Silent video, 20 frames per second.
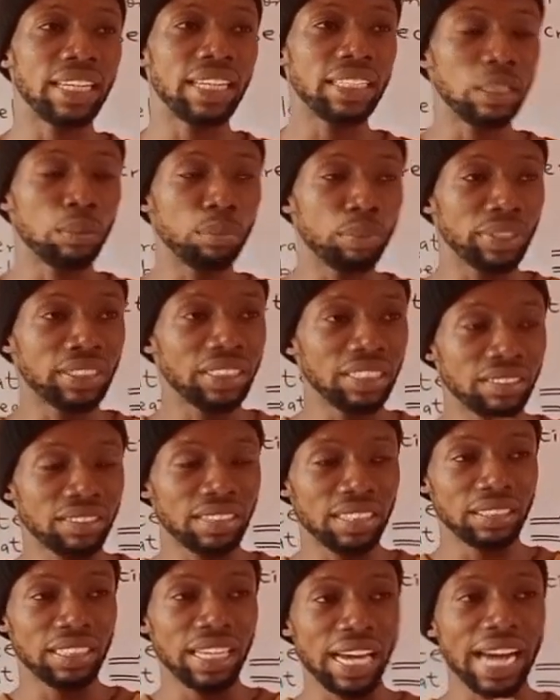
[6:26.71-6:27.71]
Then the breathing
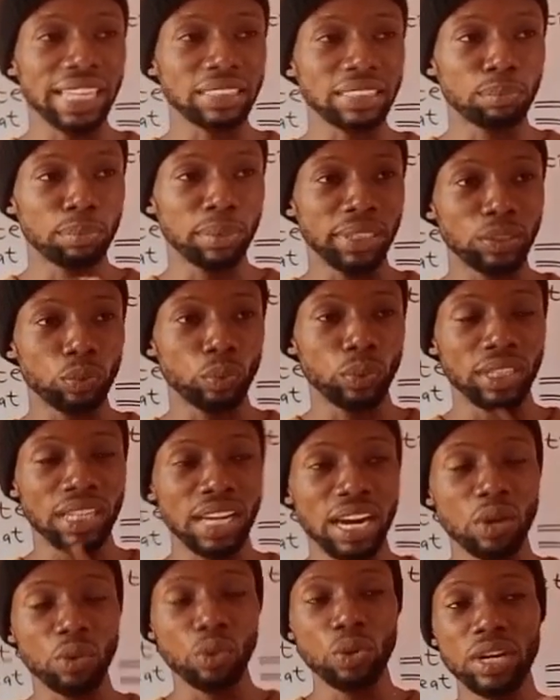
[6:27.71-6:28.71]
rate, the heartbeat will
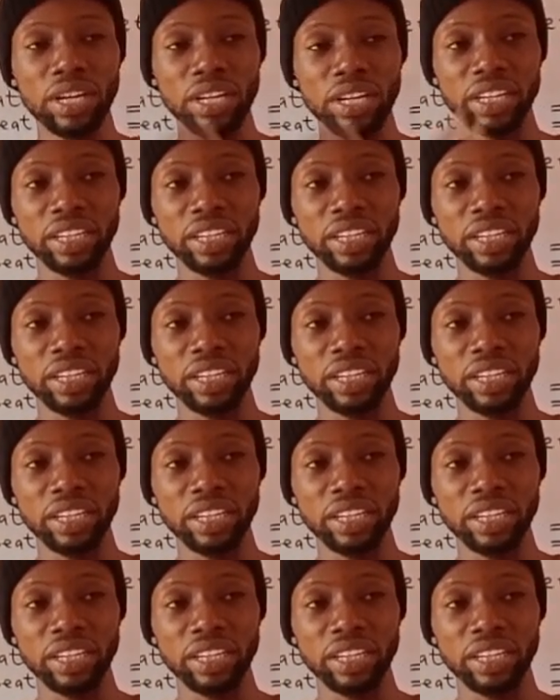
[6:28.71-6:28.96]
now